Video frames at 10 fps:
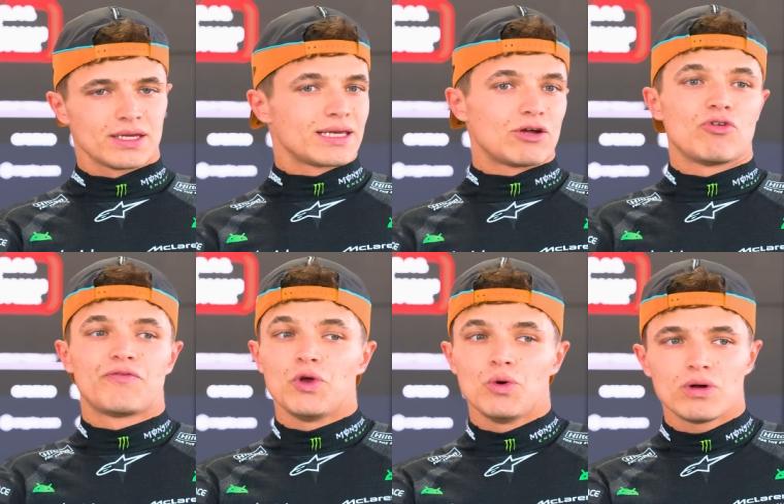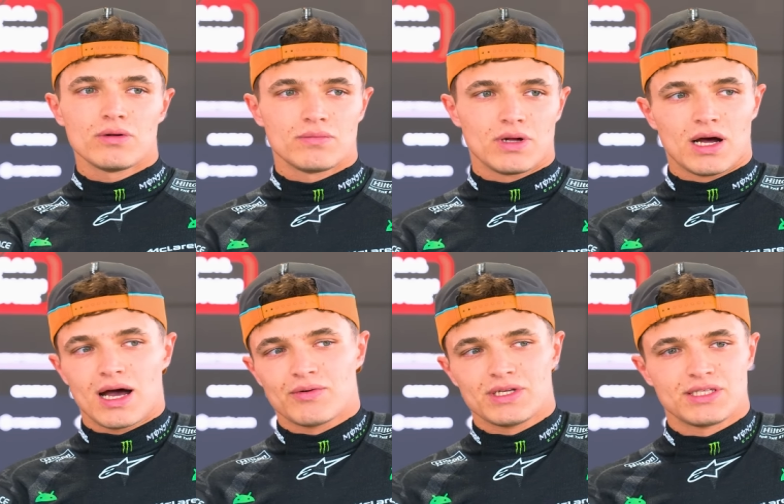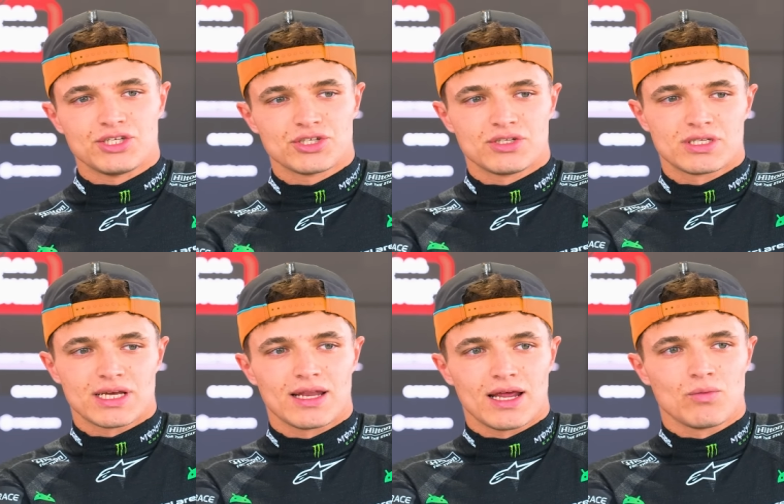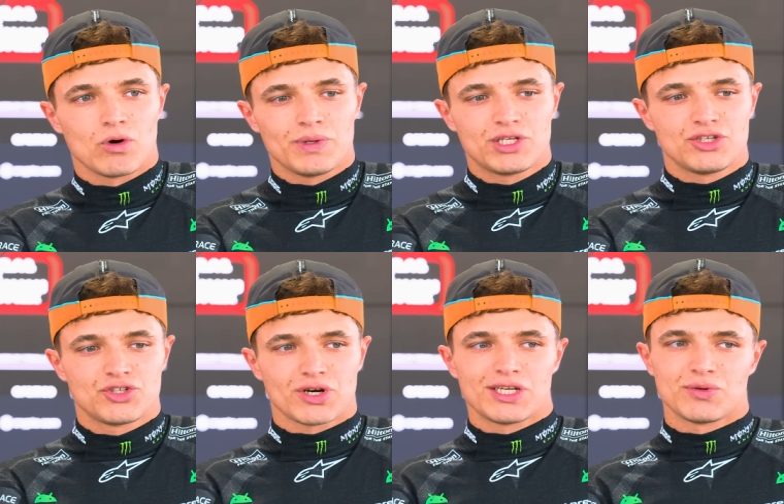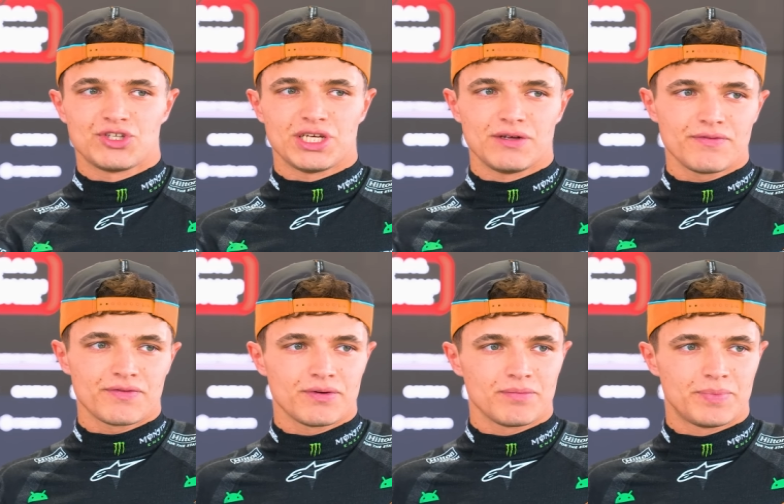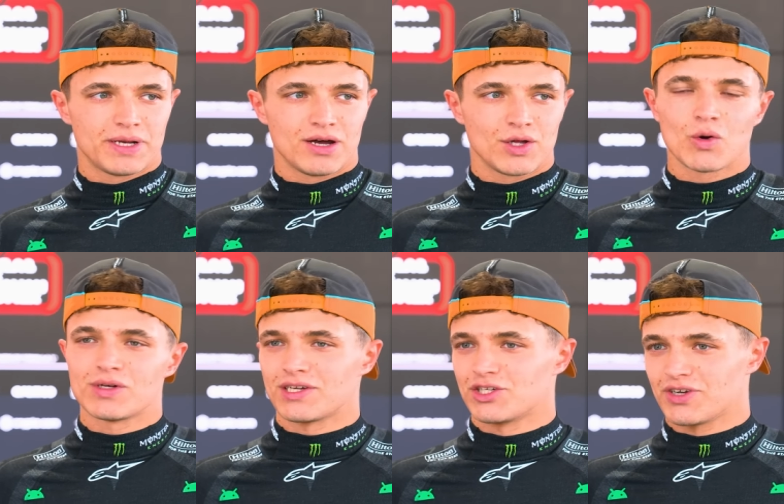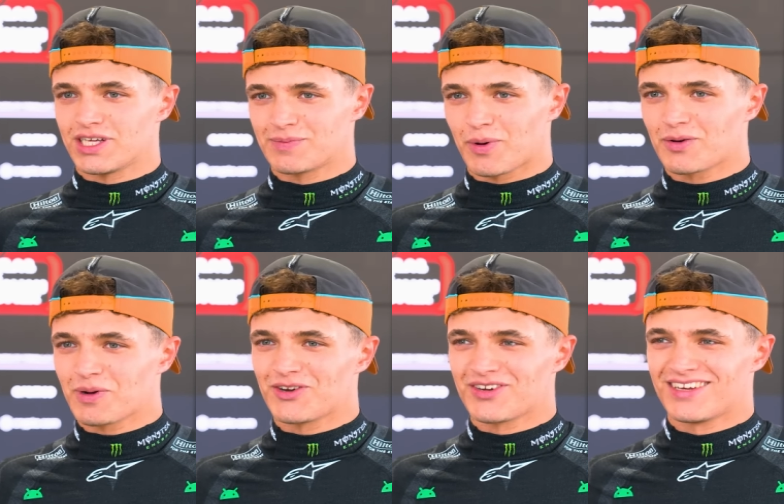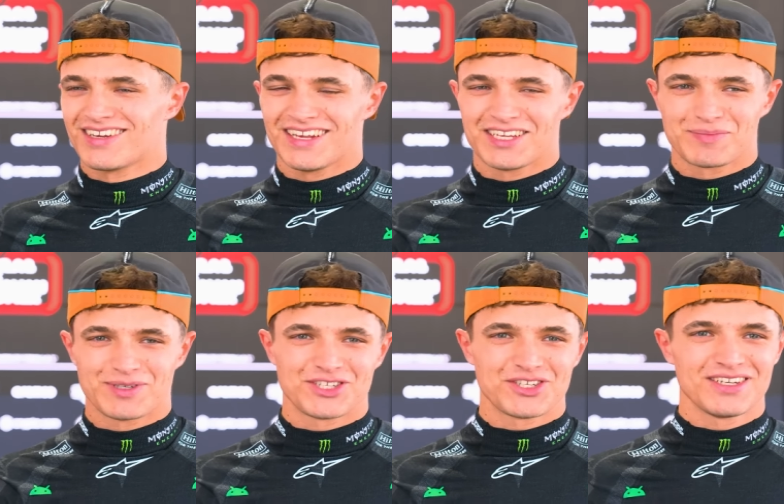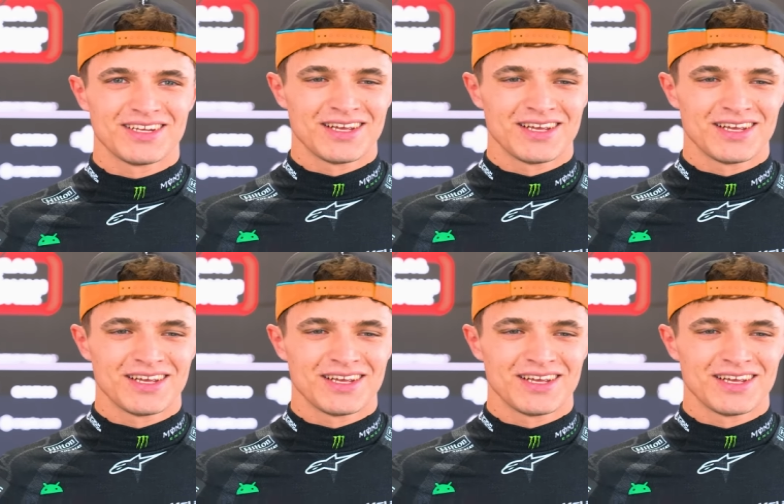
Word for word: can review uh, our decisions and, and what we tried to achieve. But uh, you're always in a tricky spot when you're in, in this position.